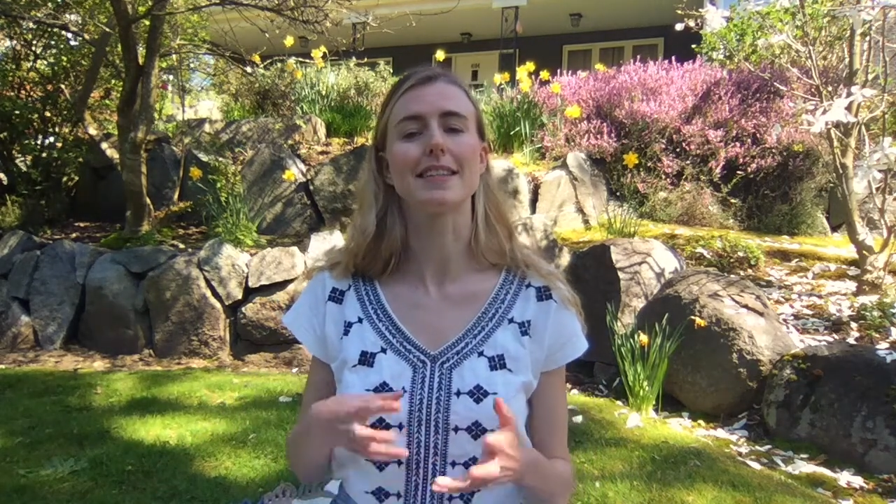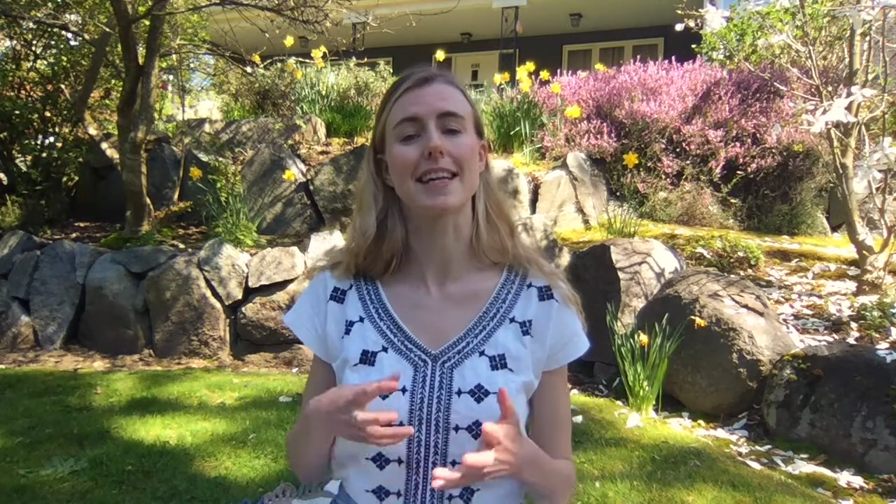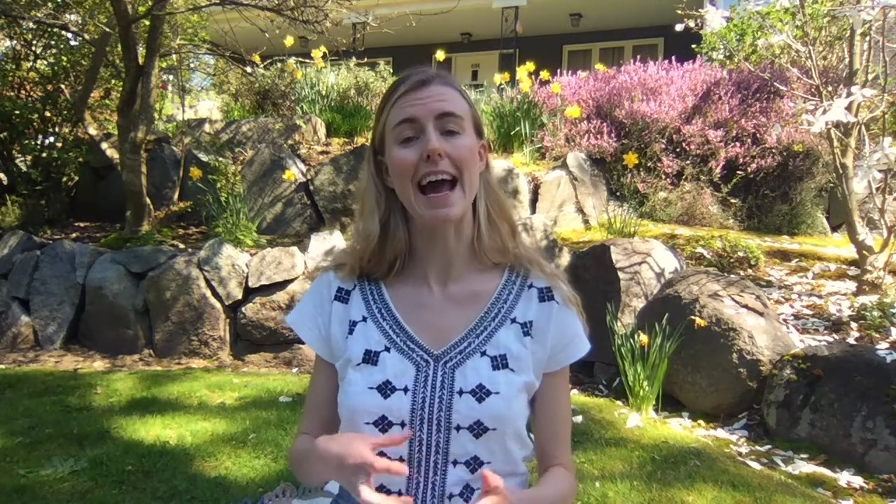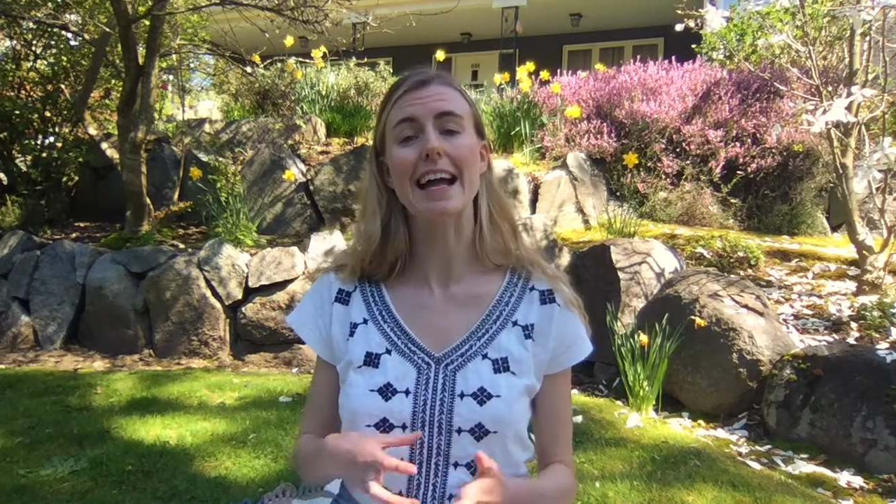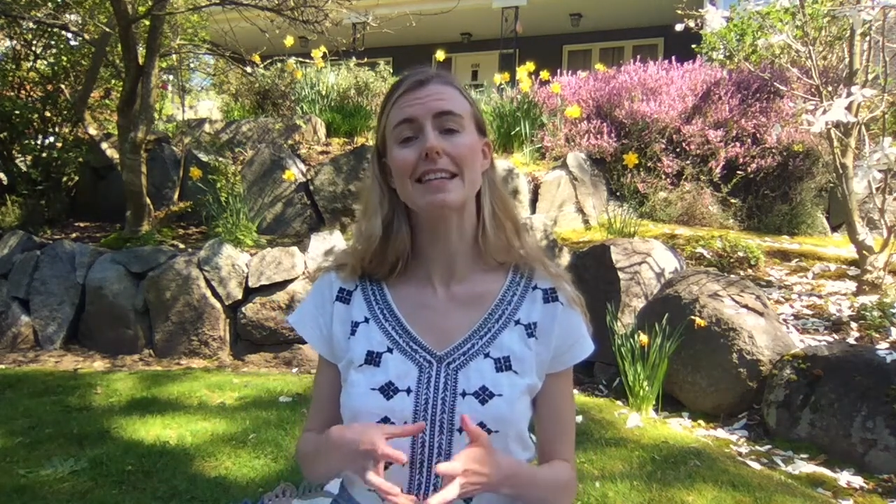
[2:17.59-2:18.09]

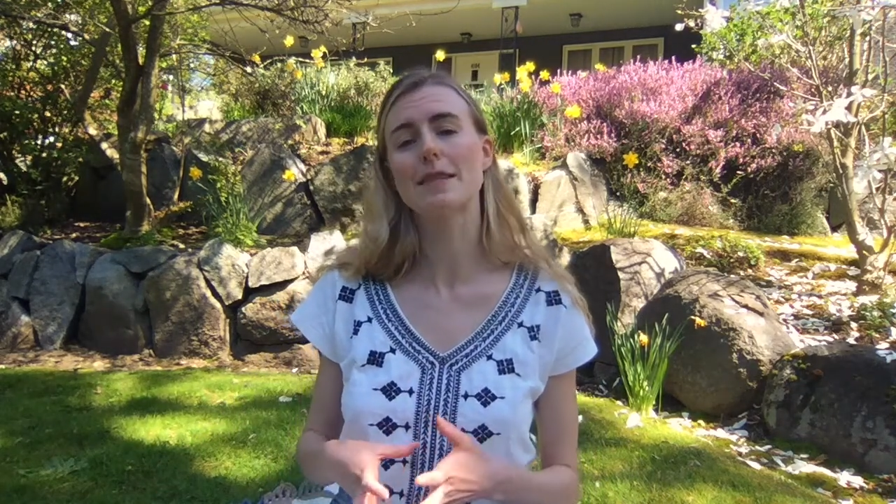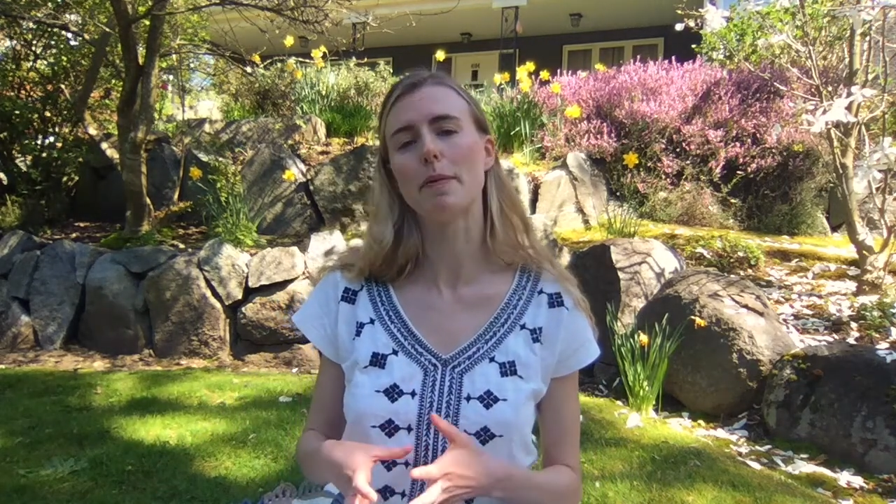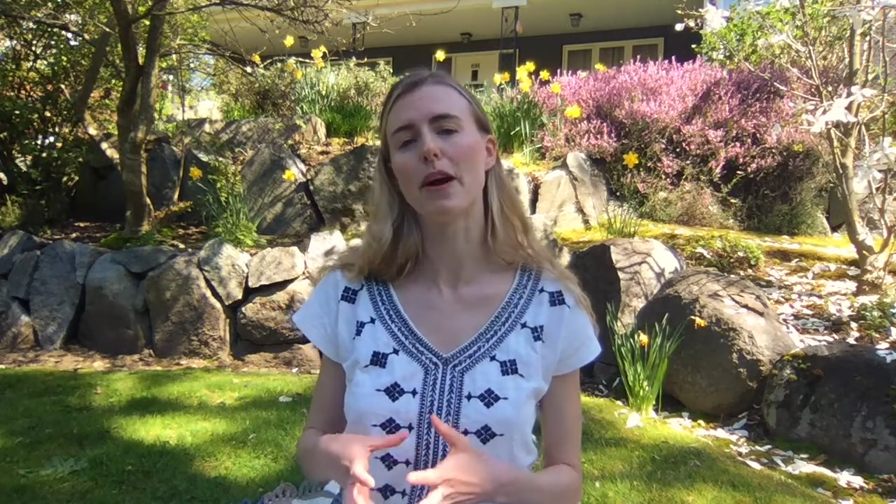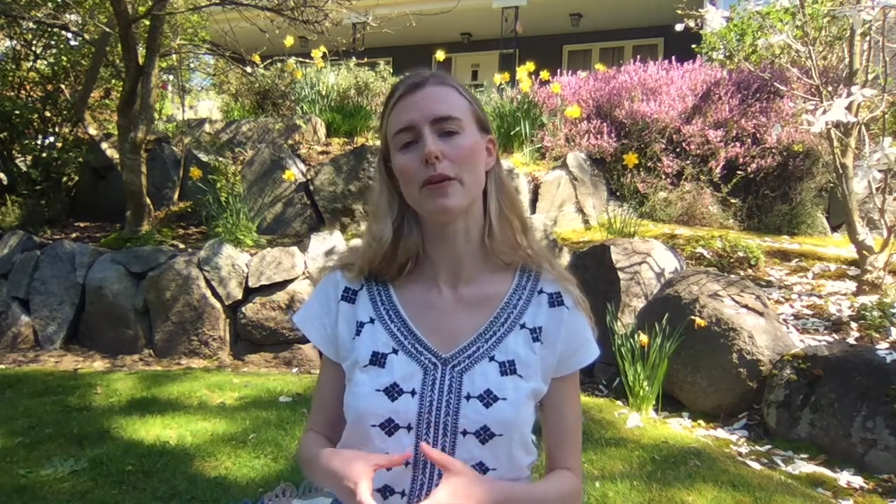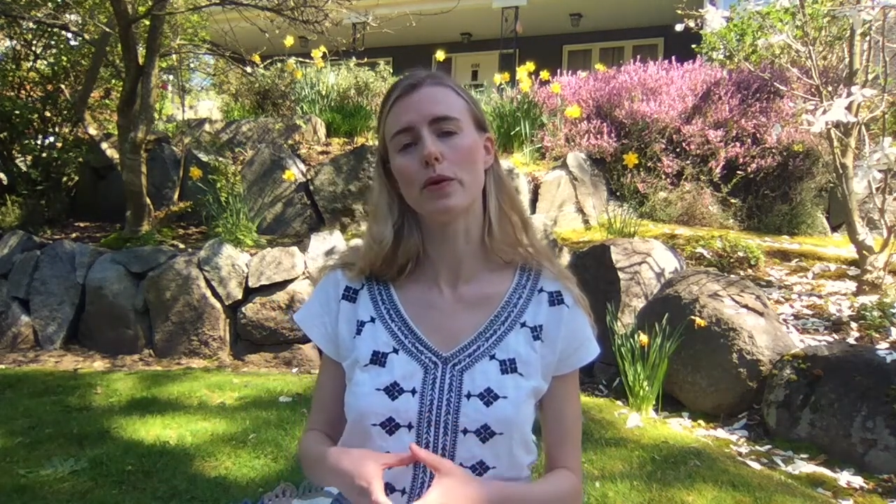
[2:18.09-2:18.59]
scan
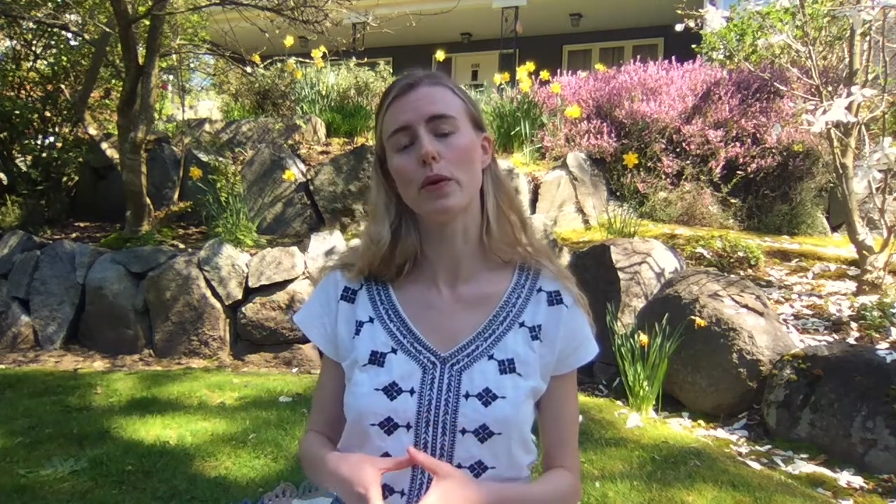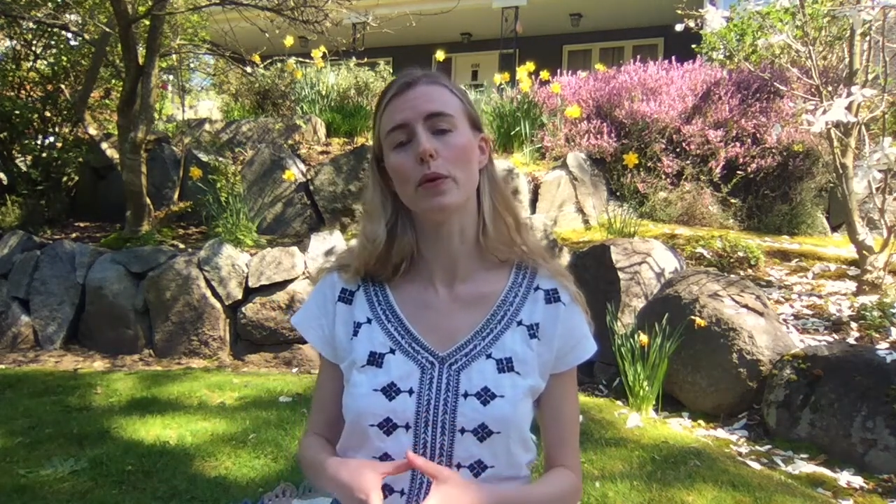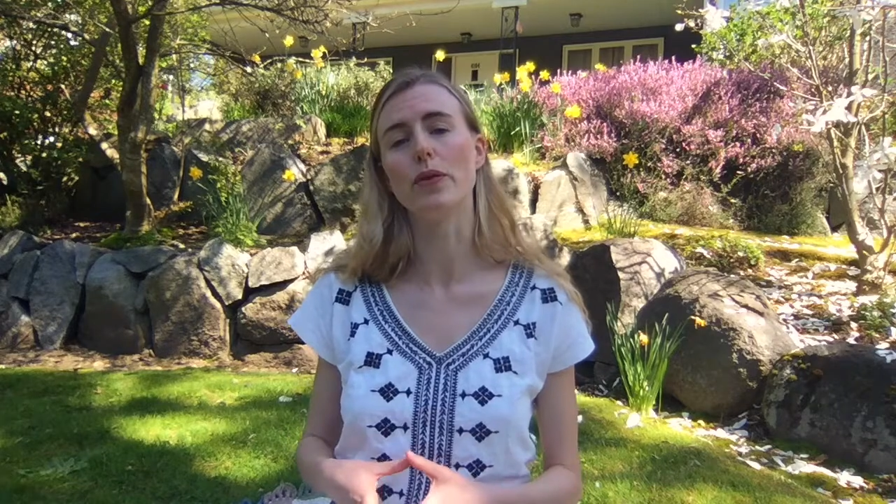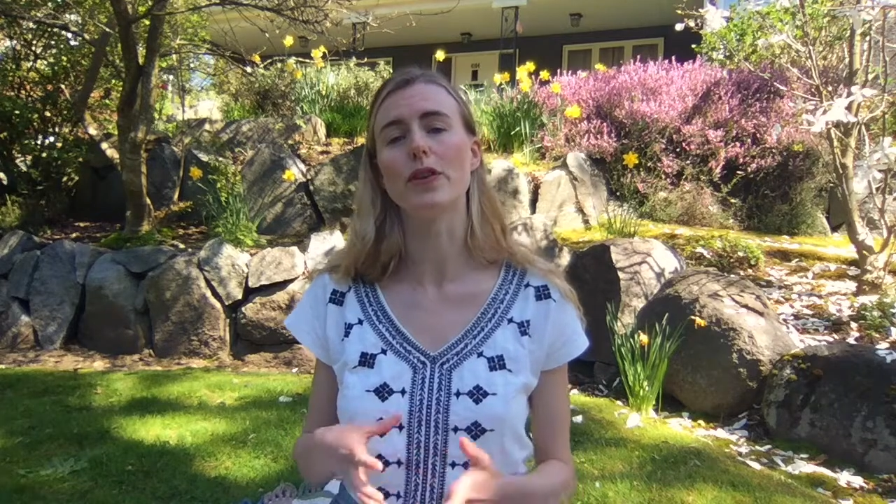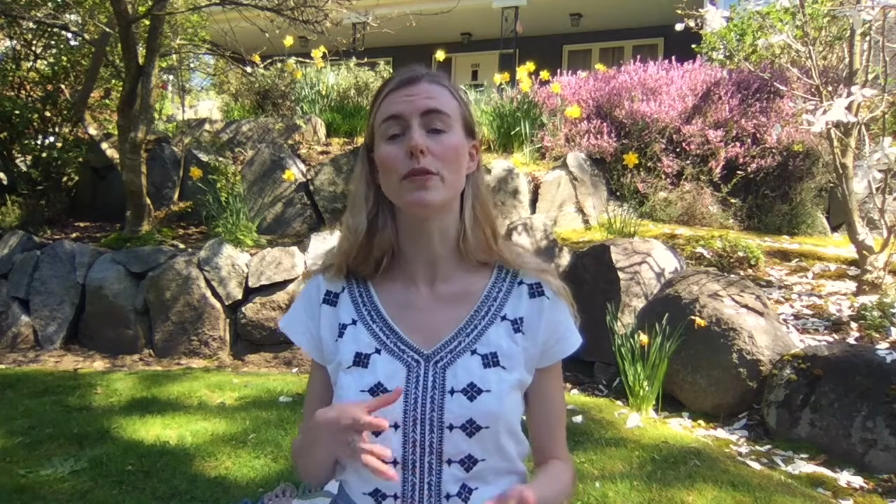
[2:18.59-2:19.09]
spinal
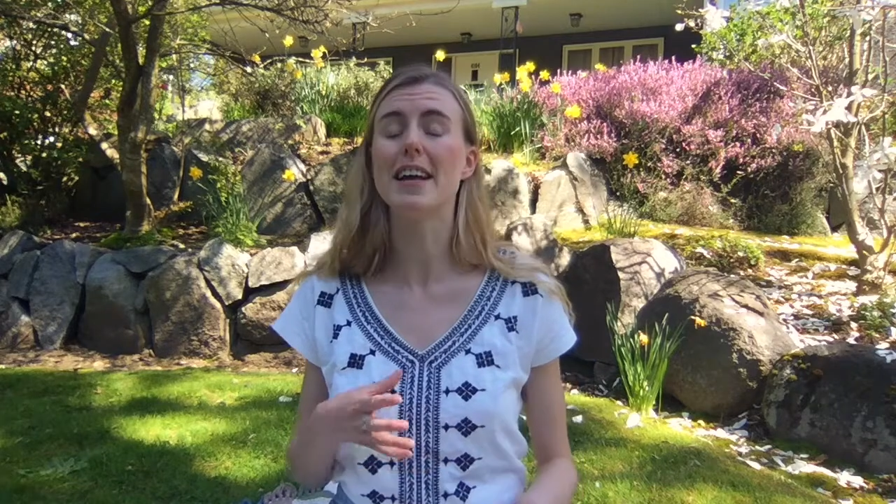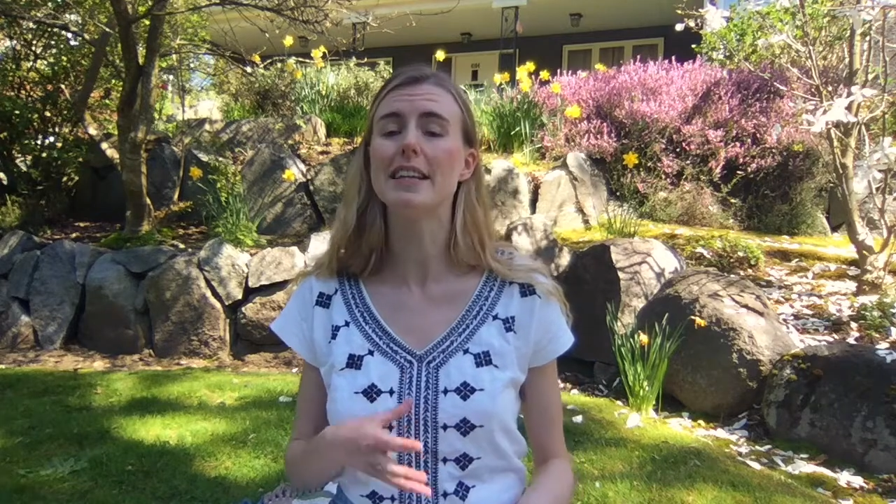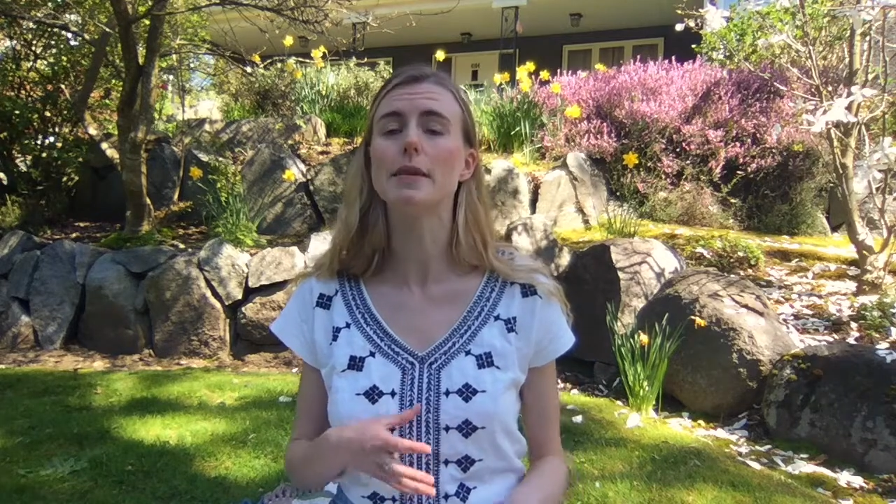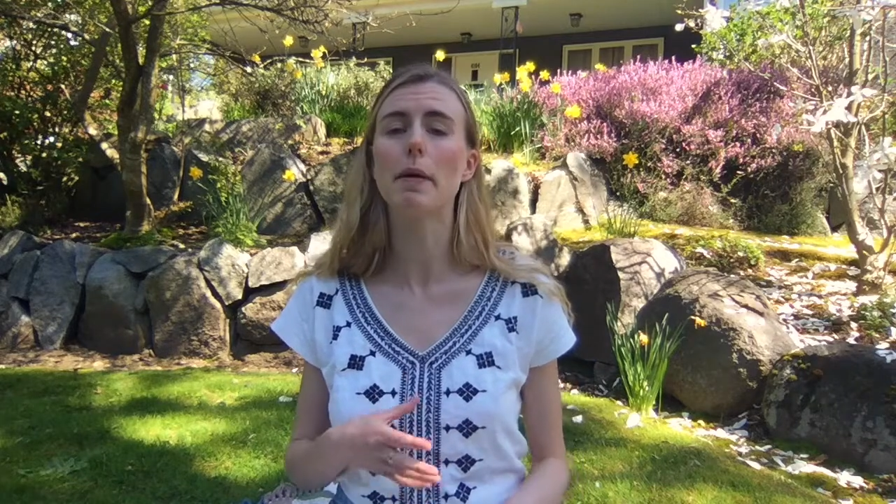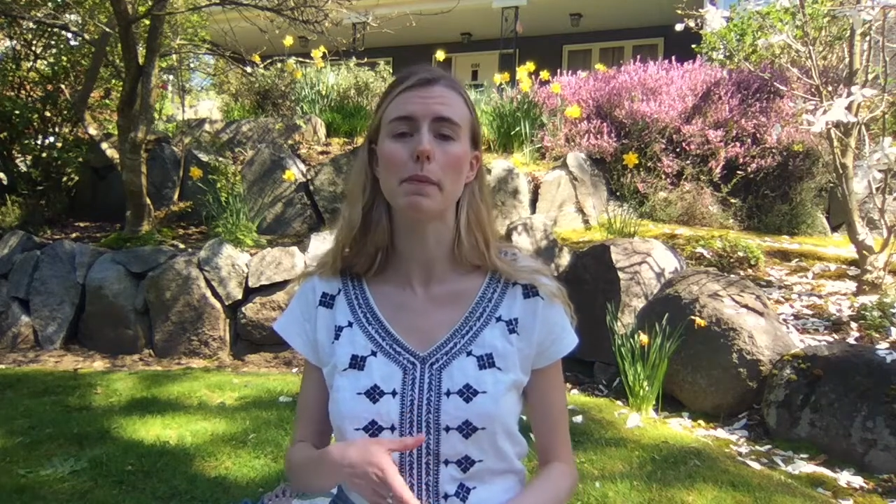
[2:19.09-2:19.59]
cords
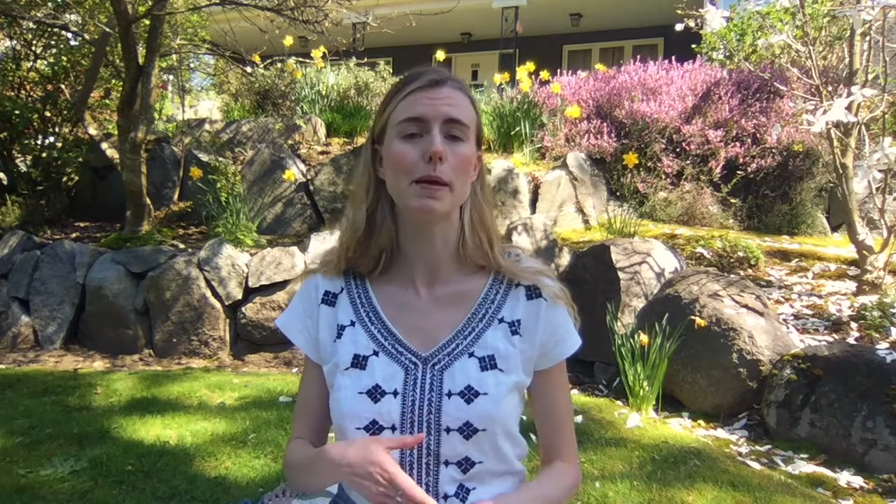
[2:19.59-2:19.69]
donated by